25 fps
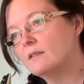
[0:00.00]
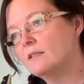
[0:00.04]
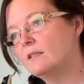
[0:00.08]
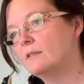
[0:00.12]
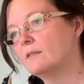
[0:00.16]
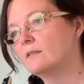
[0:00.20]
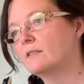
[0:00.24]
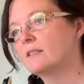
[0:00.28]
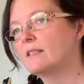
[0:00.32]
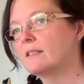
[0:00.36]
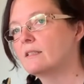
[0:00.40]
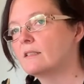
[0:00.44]

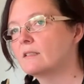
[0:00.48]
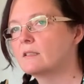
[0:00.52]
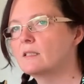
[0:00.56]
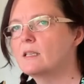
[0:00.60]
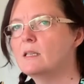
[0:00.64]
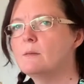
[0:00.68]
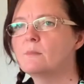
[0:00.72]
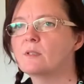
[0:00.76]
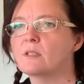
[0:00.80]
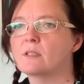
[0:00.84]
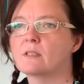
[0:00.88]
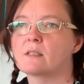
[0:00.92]

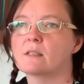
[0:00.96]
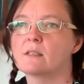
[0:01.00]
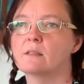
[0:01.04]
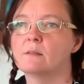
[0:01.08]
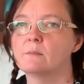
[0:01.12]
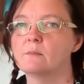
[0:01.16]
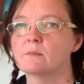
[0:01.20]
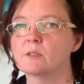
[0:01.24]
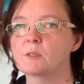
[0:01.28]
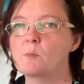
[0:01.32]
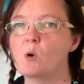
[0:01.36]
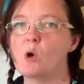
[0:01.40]
seems
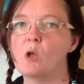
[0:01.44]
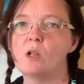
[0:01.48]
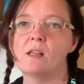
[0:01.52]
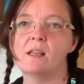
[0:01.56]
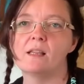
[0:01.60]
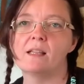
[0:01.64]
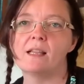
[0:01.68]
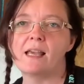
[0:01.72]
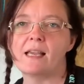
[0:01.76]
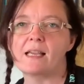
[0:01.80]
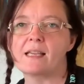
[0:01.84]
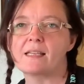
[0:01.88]
small, and
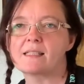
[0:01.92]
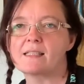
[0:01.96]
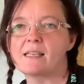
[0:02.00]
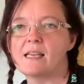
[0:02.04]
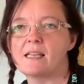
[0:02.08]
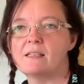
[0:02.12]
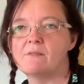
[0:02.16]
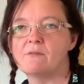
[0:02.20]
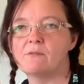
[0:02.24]
like I said,